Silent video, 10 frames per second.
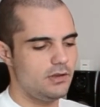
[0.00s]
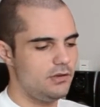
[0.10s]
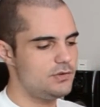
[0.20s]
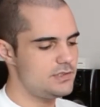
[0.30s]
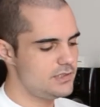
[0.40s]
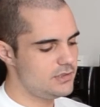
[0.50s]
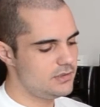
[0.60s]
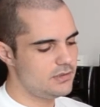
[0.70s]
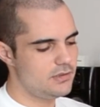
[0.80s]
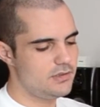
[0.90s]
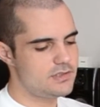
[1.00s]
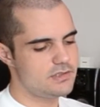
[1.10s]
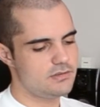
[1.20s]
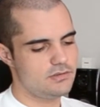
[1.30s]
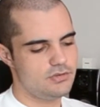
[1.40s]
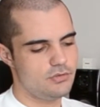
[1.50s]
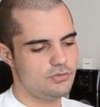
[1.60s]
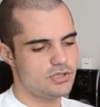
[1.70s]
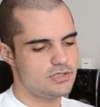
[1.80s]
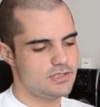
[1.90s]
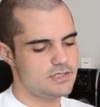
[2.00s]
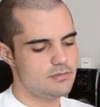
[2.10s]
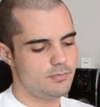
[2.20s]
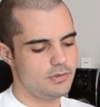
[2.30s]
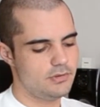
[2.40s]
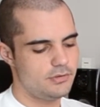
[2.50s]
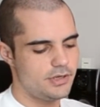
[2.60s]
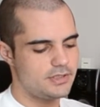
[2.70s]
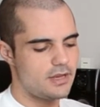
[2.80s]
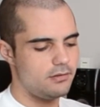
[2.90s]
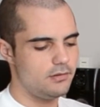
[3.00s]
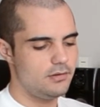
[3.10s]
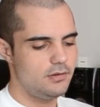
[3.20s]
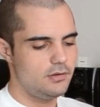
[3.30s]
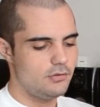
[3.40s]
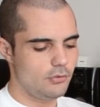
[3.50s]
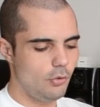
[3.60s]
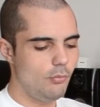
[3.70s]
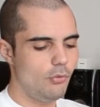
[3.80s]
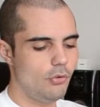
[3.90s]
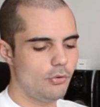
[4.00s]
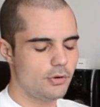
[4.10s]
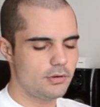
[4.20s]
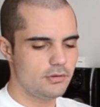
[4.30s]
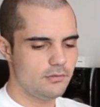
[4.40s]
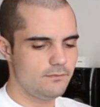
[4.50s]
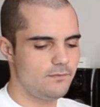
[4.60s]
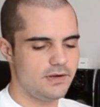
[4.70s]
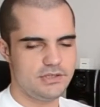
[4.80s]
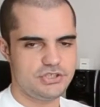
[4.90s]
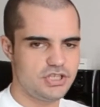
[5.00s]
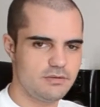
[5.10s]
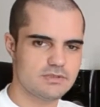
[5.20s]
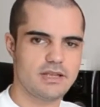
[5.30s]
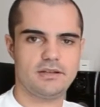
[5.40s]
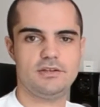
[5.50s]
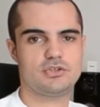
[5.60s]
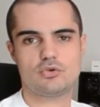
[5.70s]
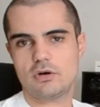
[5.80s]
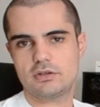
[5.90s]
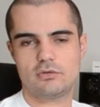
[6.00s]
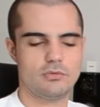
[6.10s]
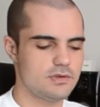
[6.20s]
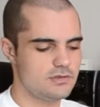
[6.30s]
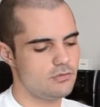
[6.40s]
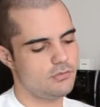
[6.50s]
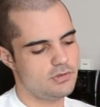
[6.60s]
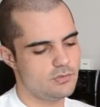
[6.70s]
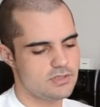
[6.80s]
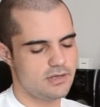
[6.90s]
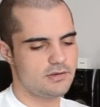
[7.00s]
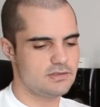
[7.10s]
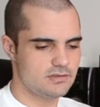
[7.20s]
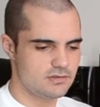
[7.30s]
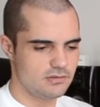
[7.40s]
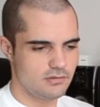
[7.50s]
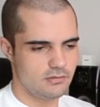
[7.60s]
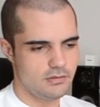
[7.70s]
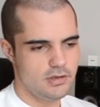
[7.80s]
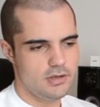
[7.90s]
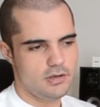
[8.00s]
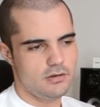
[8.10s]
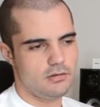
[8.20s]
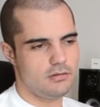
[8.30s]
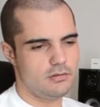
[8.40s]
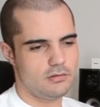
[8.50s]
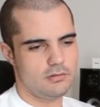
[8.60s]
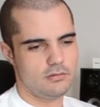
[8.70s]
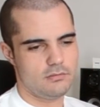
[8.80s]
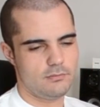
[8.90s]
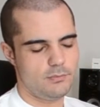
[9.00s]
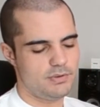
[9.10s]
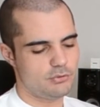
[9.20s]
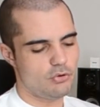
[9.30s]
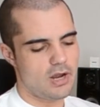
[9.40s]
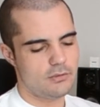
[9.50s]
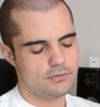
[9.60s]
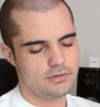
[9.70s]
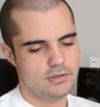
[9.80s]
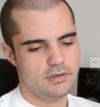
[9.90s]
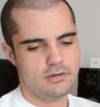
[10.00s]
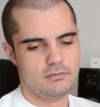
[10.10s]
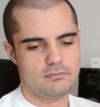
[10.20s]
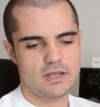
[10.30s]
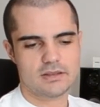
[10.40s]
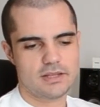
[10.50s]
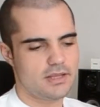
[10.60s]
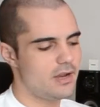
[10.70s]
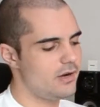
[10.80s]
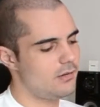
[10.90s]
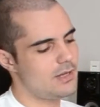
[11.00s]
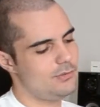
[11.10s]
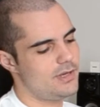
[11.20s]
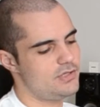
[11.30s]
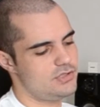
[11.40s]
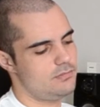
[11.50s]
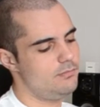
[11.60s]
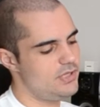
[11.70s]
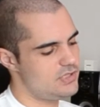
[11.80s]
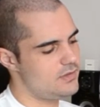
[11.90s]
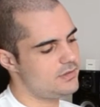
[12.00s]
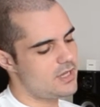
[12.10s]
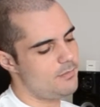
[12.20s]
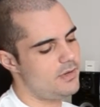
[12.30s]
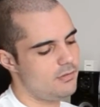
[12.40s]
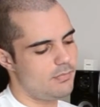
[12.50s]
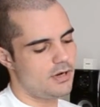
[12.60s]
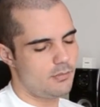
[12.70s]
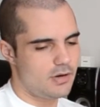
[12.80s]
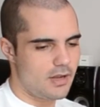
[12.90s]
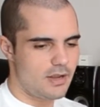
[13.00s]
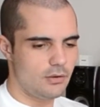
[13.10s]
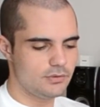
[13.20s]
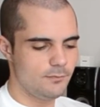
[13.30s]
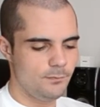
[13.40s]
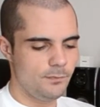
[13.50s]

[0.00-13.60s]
You see, it's, you know, just a simple rectangle. No more funny shapes like the Destructor was, you know, it was like a bit round. Not like the Ironclad had bits at the top and at the bottom cut out.